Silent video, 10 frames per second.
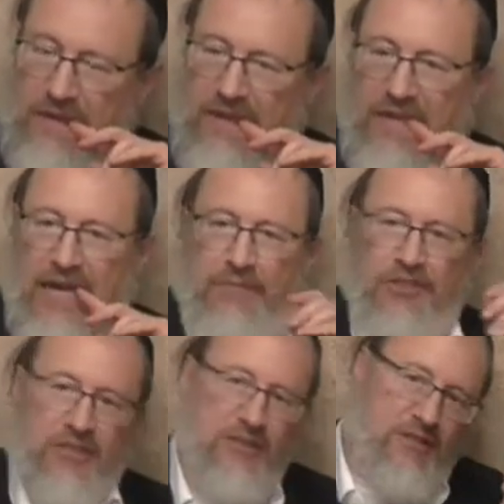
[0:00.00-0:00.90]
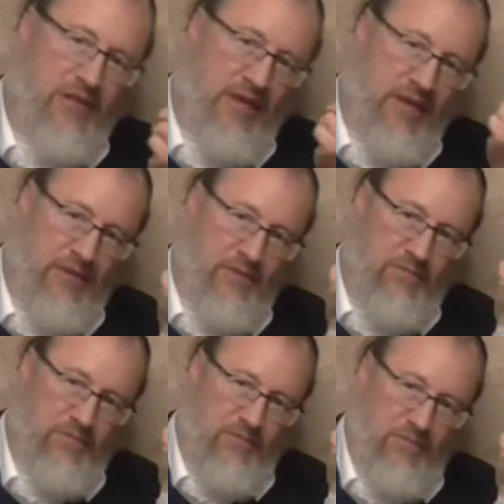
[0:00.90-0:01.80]
not how much is a
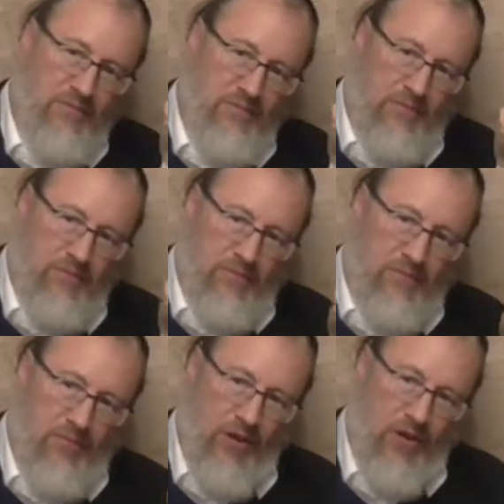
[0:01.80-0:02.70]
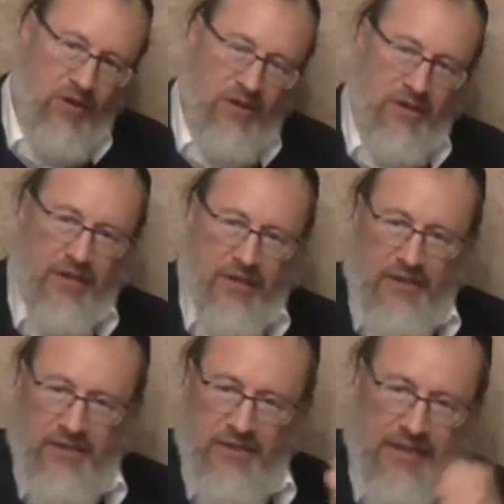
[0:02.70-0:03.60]
para
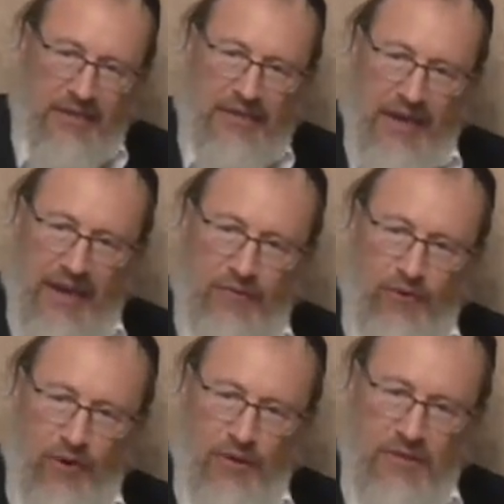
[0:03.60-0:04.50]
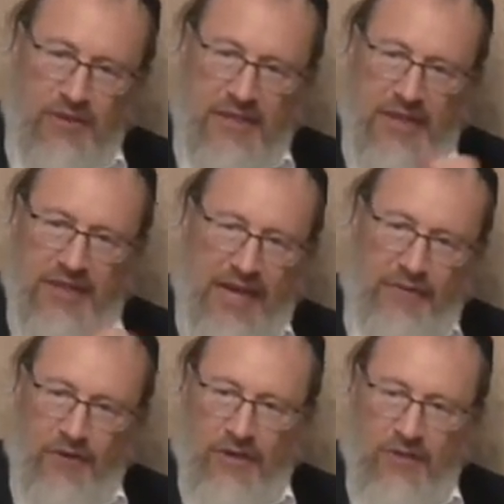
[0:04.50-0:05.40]
and a dead calf worth. Because a dead
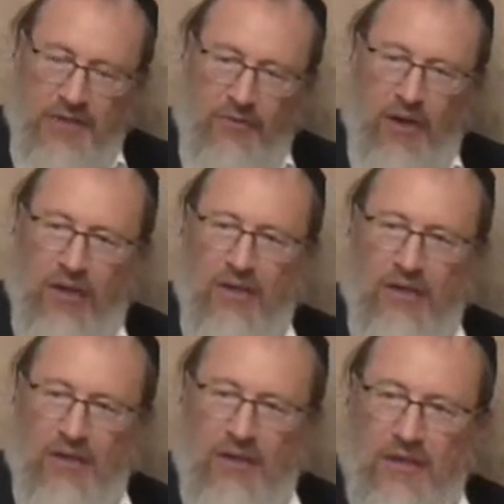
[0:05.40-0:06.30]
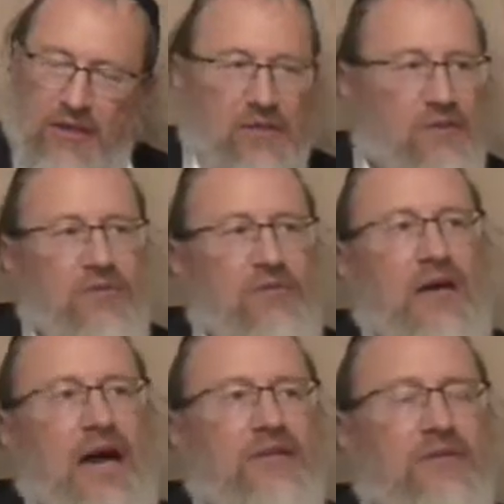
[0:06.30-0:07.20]
calf, you're going to say, well,
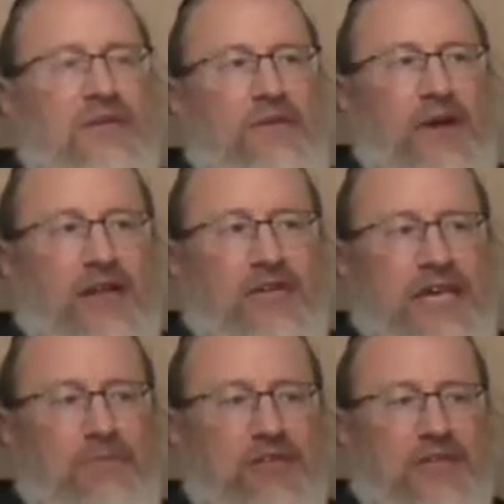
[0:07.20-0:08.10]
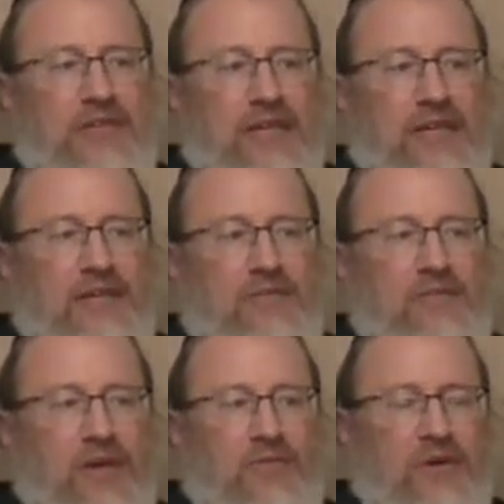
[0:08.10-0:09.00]
how do you evaluate how much
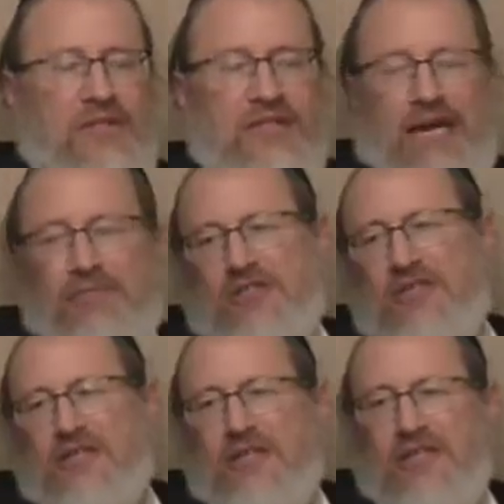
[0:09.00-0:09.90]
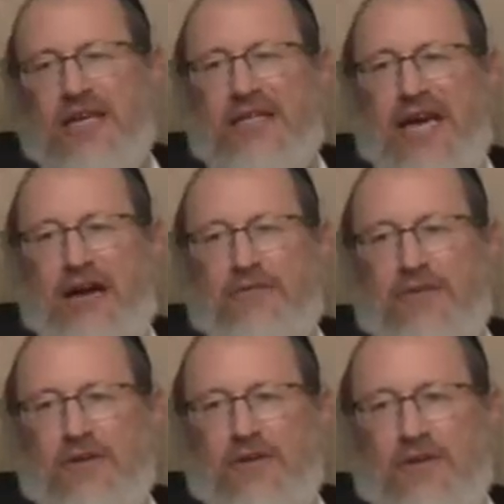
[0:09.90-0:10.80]
what was the damages to the dead calf?
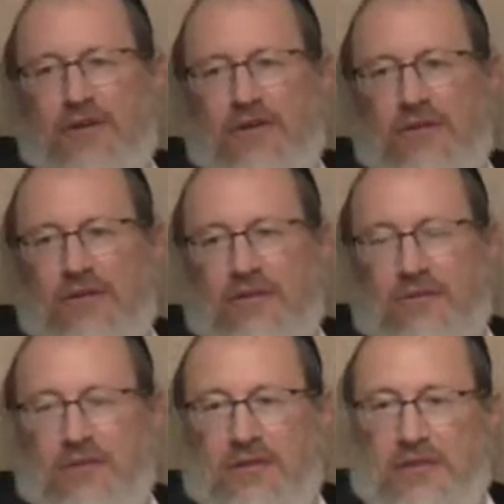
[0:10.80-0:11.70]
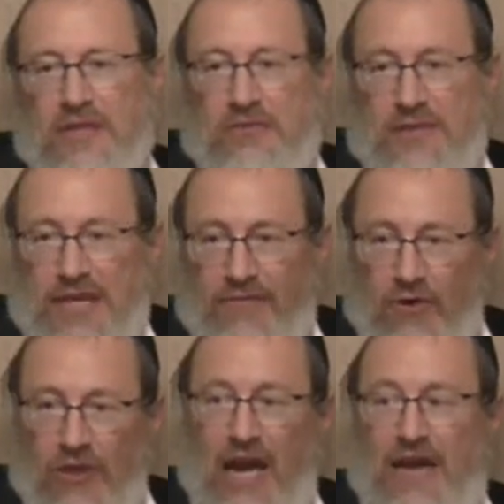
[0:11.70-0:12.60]
He was never
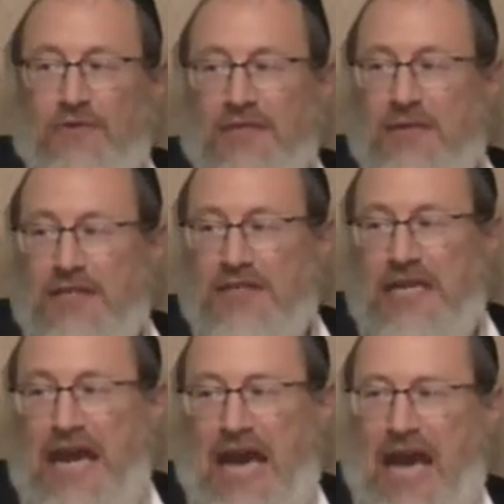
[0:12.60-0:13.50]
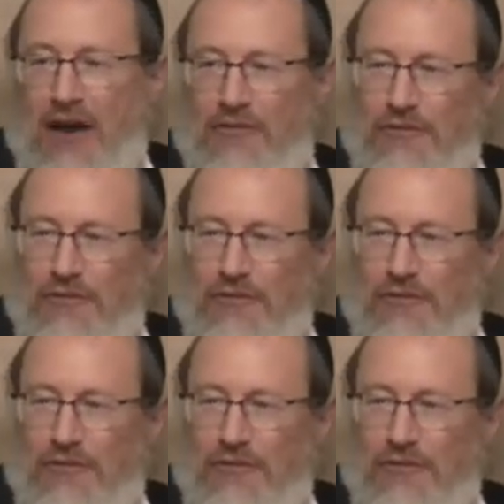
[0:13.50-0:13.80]
alive as a calf.